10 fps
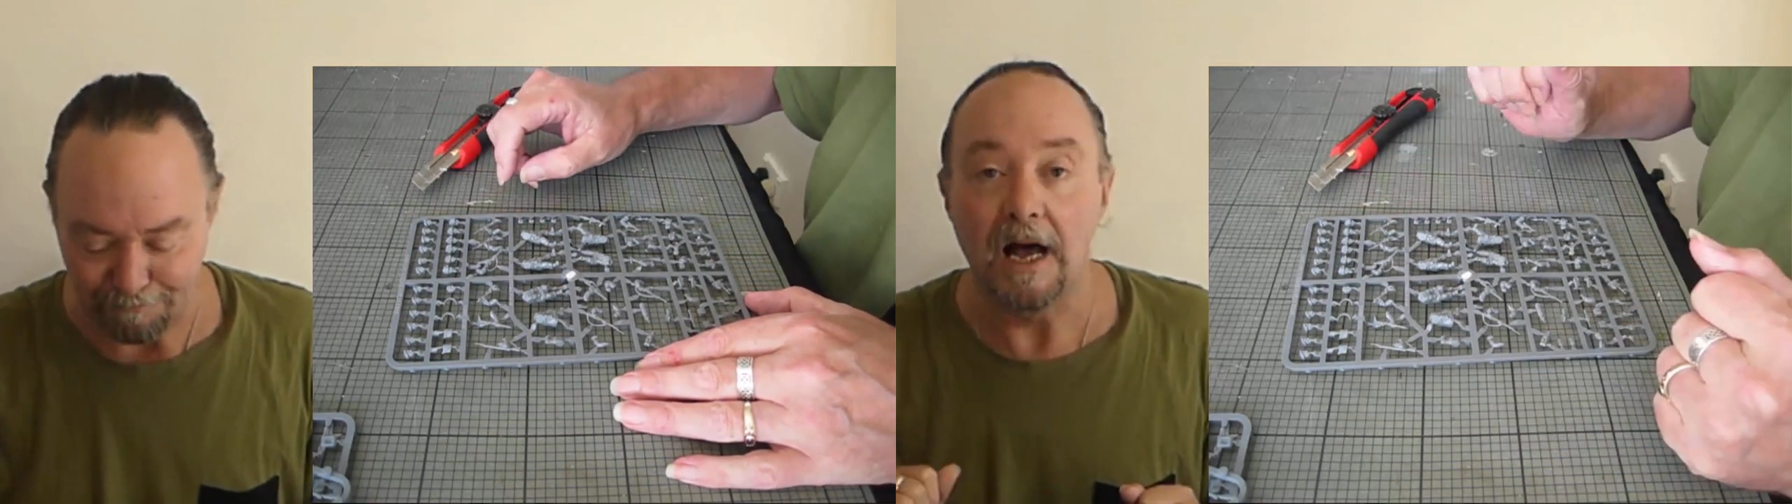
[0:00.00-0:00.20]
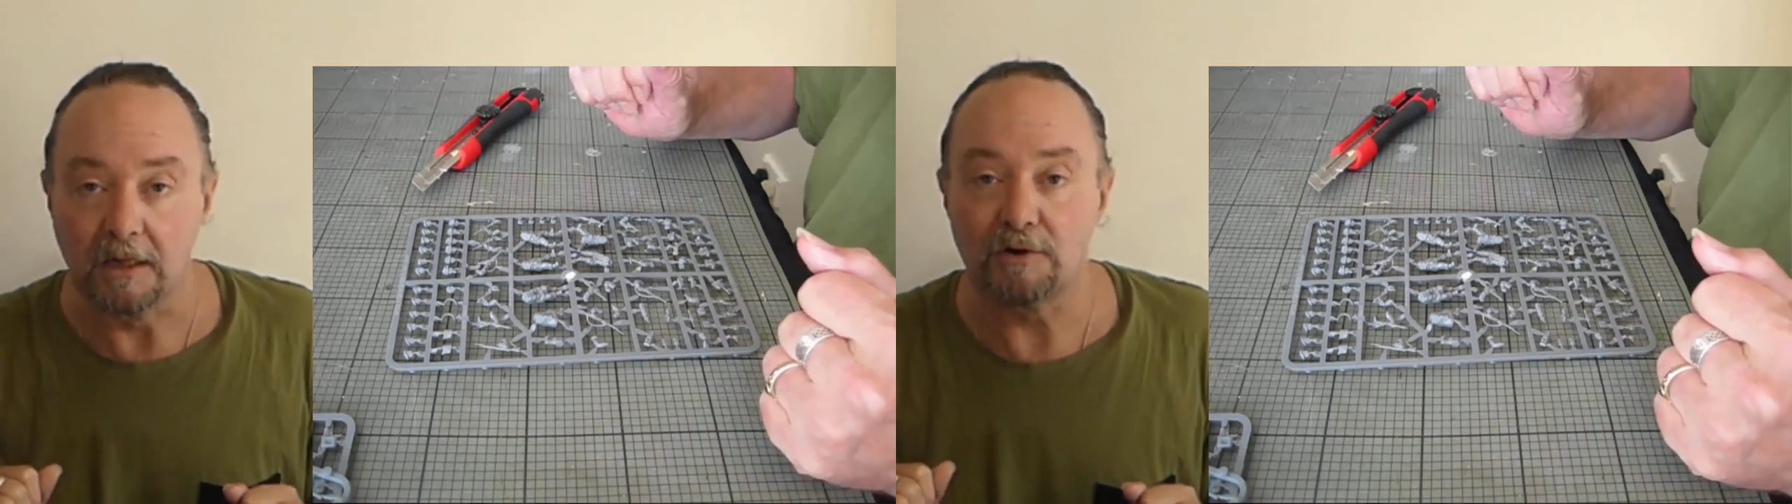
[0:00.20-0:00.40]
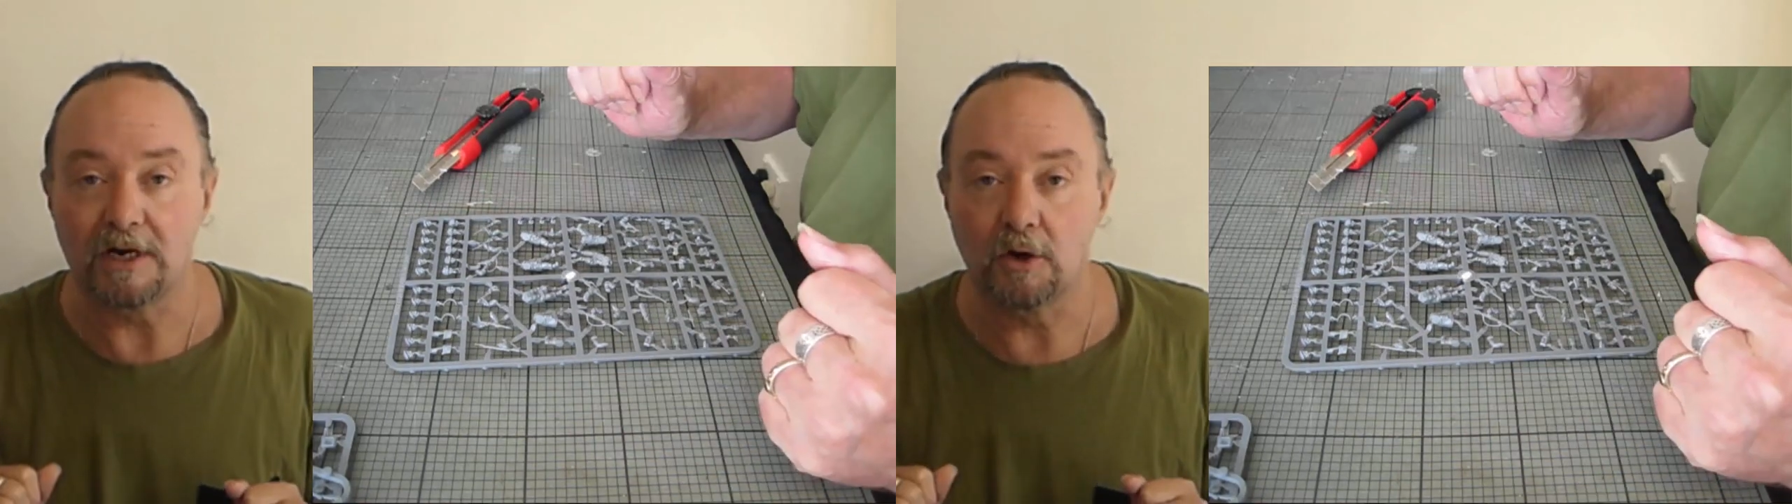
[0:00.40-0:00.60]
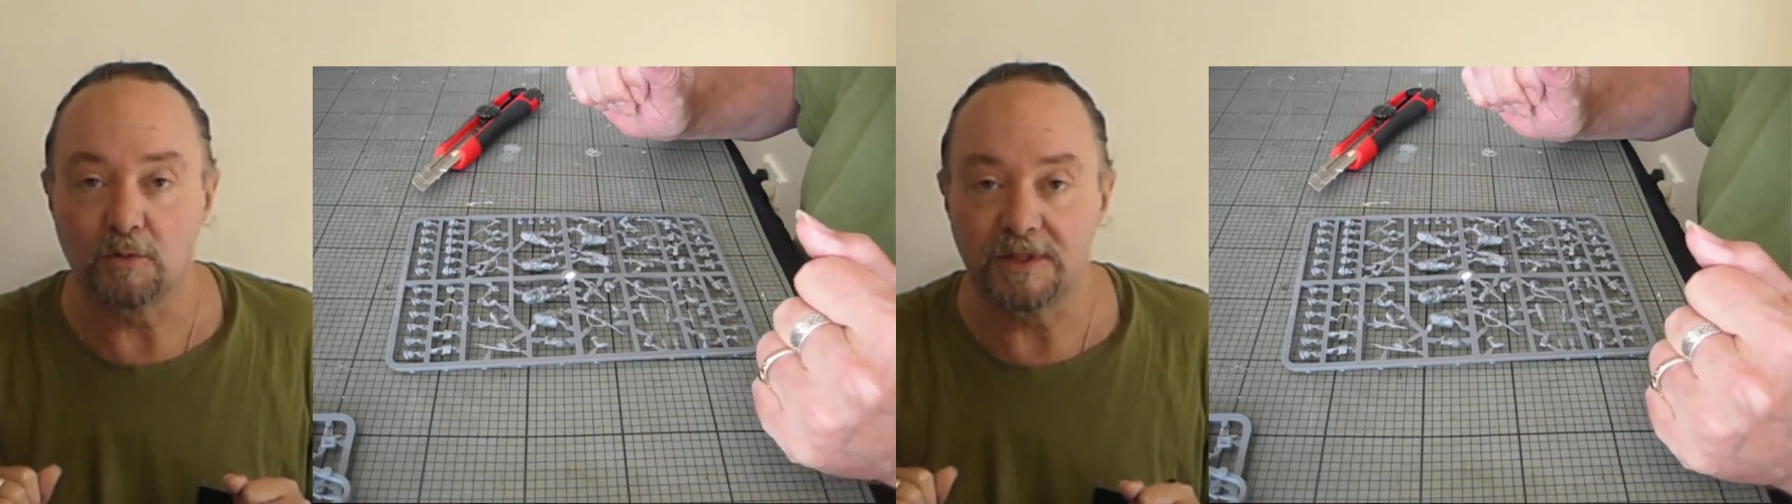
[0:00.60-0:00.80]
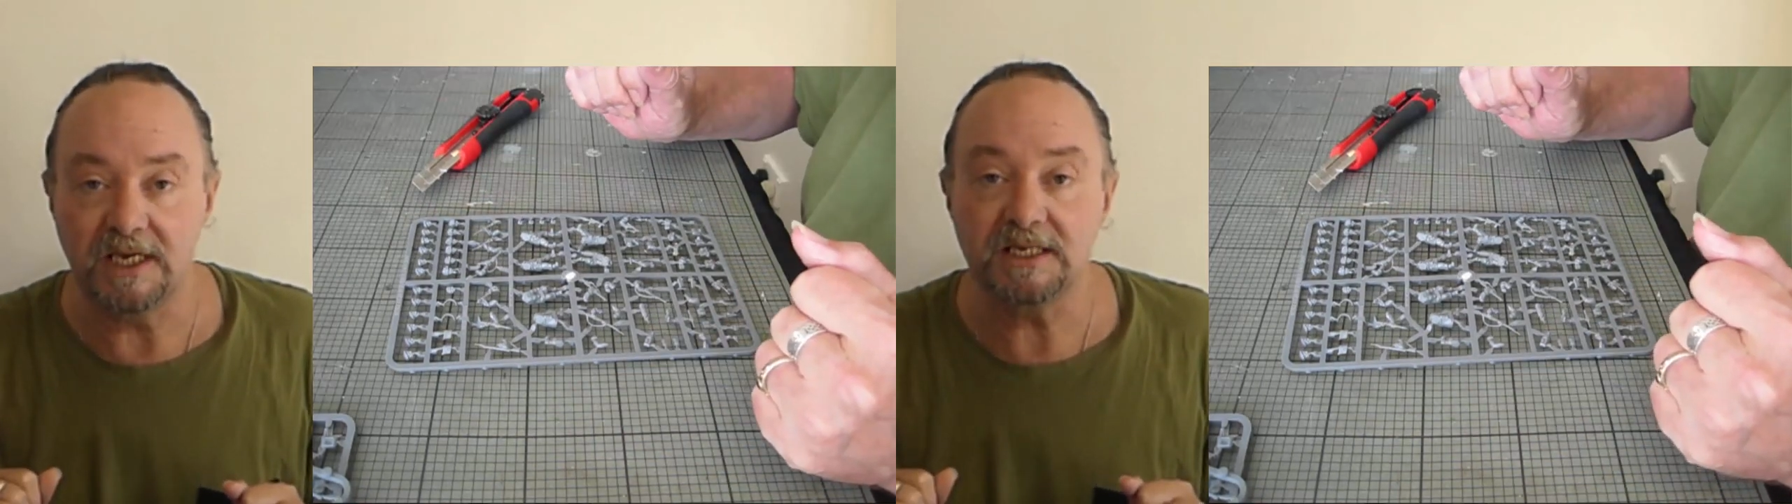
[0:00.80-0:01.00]
I'll crack on
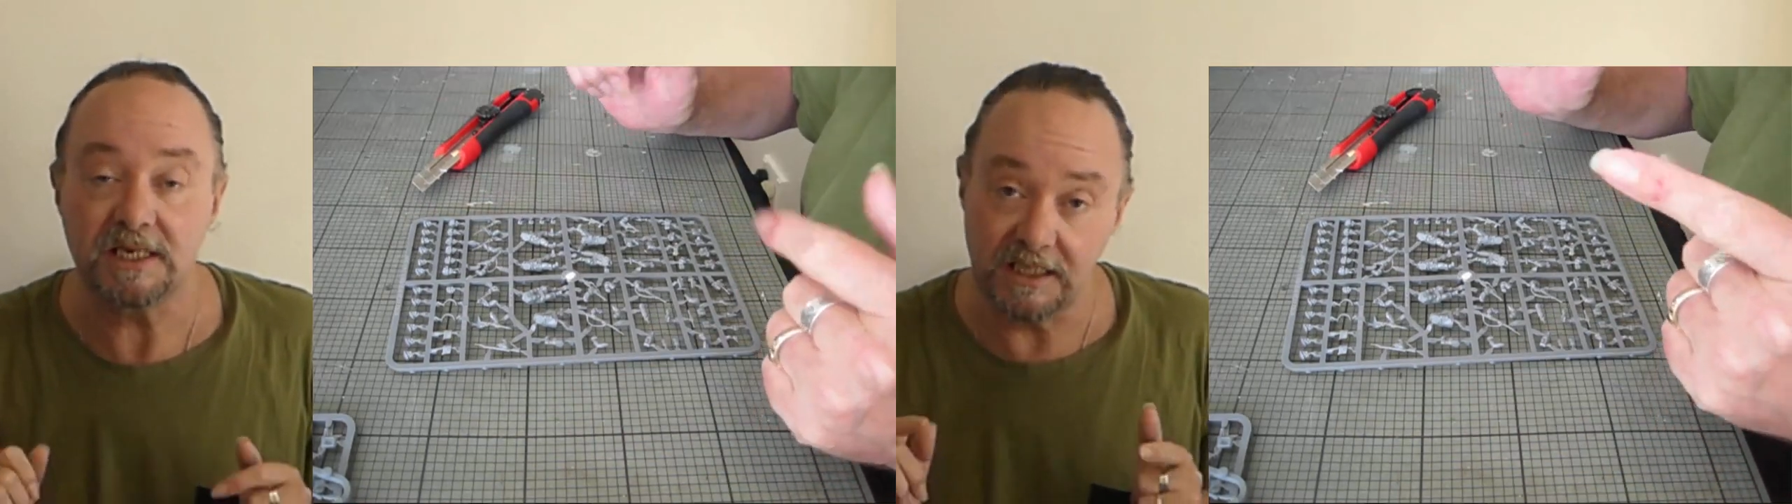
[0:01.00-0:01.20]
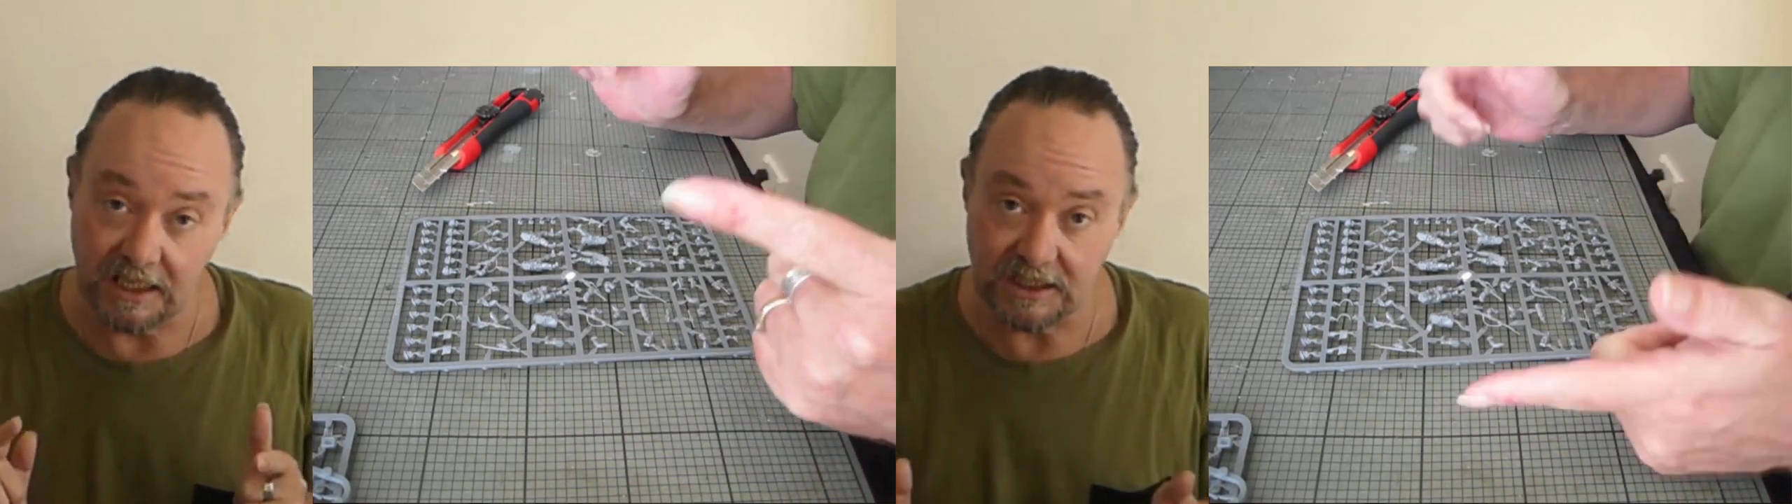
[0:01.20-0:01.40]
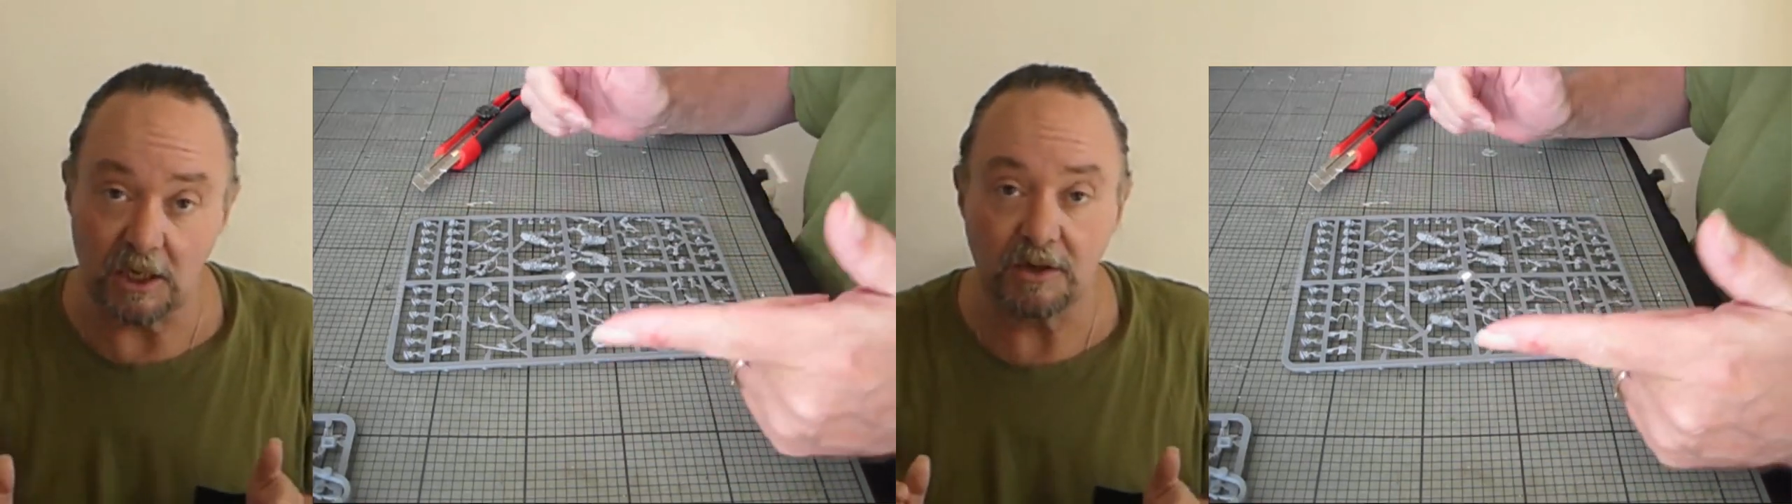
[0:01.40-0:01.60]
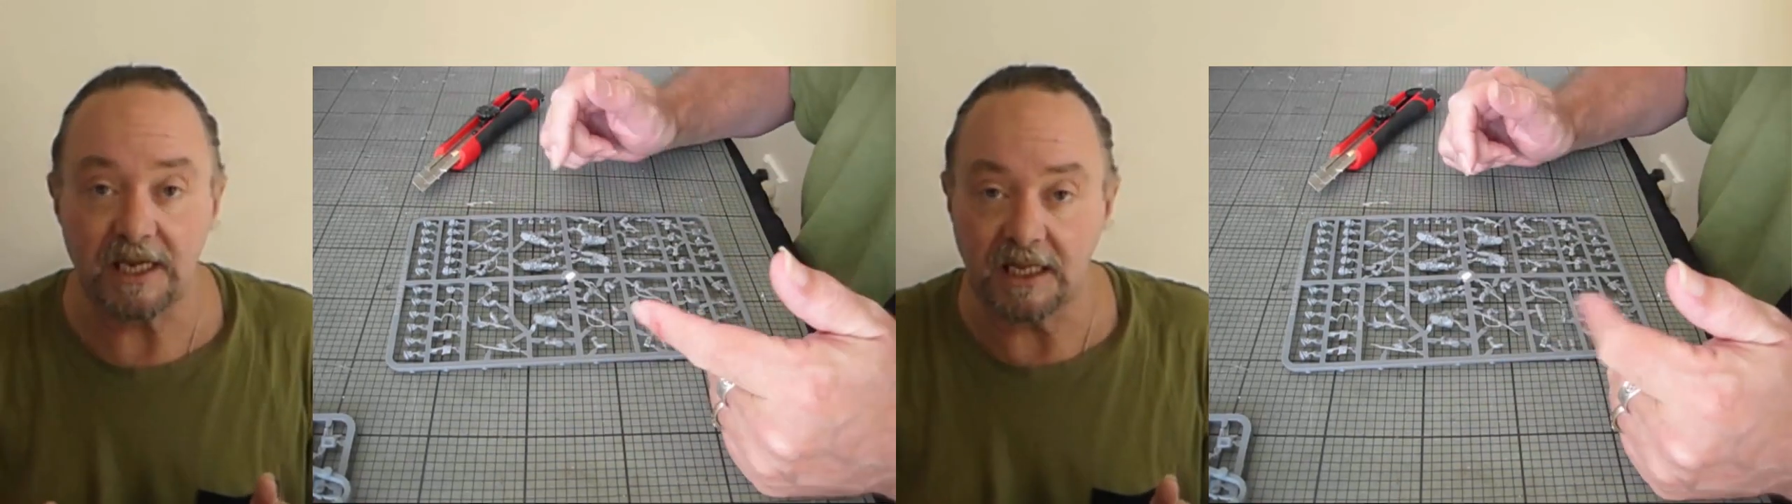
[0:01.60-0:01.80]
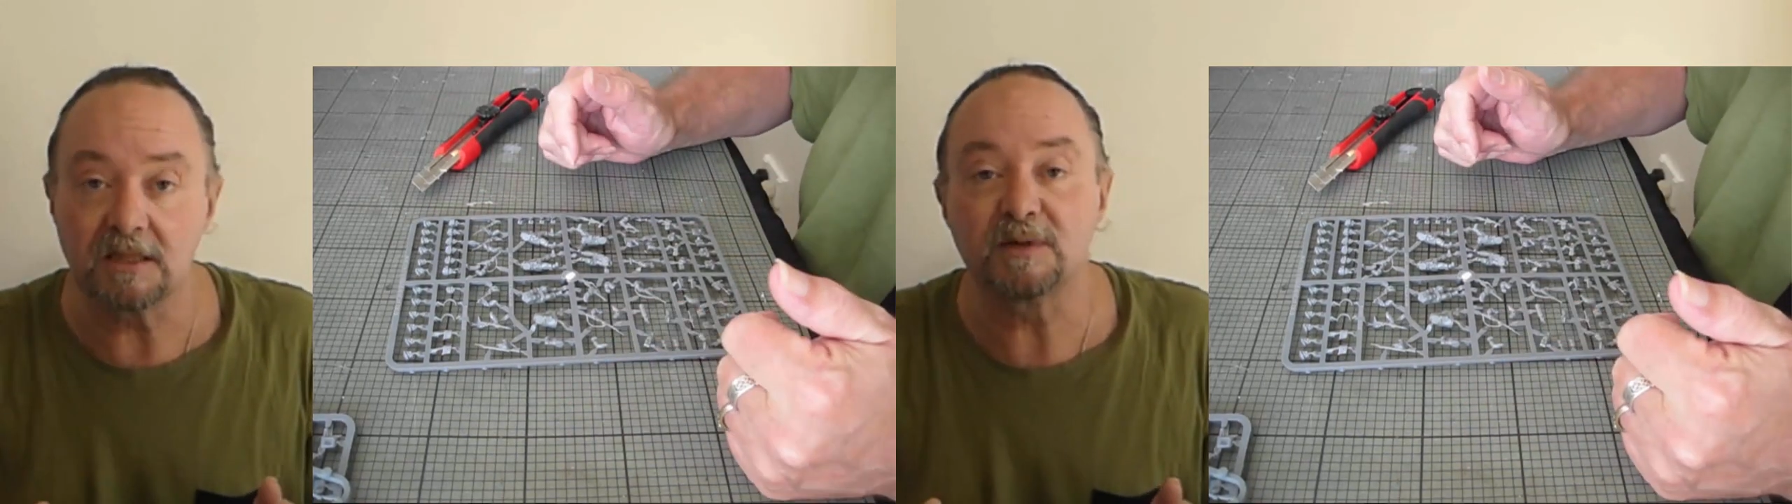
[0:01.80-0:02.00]
with these and then start getting them